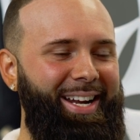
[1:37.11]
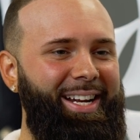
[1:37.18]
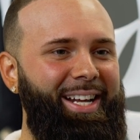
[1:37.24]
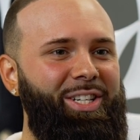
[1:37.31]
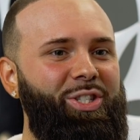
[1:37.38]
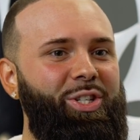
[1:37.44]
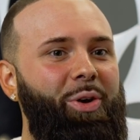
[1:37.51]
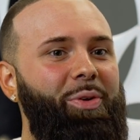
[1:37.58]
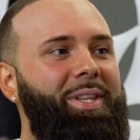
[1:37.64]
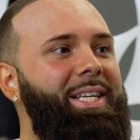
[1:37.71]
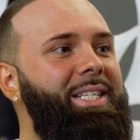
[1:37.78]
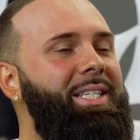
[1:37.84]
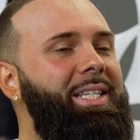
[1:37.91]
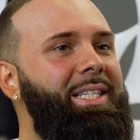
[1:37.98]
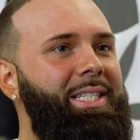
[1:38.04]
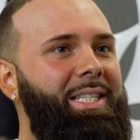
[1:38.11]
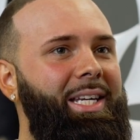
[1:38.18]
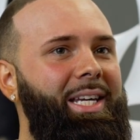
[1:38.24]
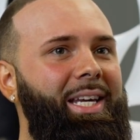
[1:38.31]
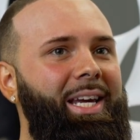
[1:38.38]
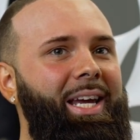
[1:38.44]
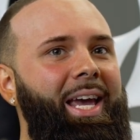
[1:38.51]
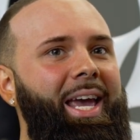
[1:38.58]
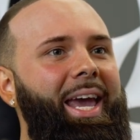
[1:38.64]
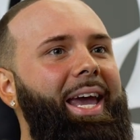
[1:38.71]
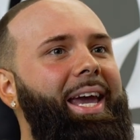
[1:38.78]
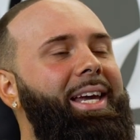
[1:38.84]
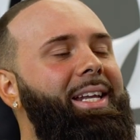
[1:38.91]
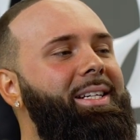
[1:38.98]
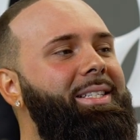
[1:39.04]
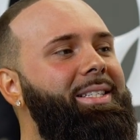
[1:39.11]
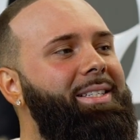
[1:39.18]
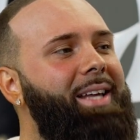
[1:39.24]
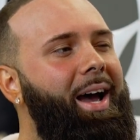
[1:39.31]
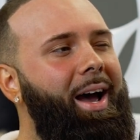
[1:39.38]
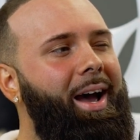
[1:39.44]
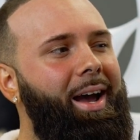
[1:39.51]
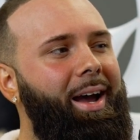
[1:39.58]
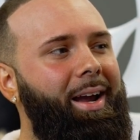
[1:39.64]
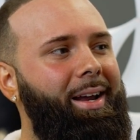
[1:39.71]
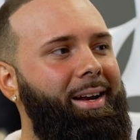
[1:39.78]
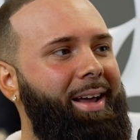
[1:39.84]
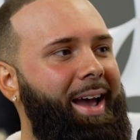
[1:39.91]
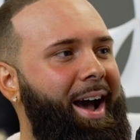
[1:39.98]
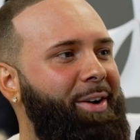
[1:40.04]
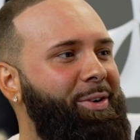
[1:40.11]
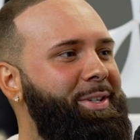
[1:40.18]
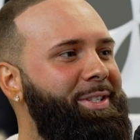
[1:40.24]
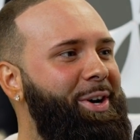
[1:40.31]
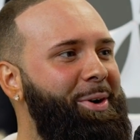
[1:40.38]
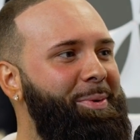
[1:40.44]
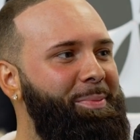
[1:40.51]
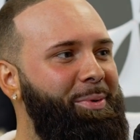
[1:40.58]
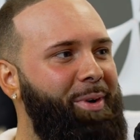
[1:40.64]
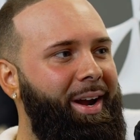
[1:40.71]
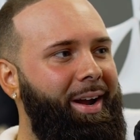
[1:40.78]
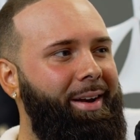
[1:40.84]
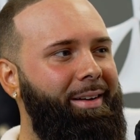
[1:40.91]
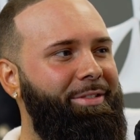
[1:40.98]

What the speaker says: And so this is the inside, how does our brand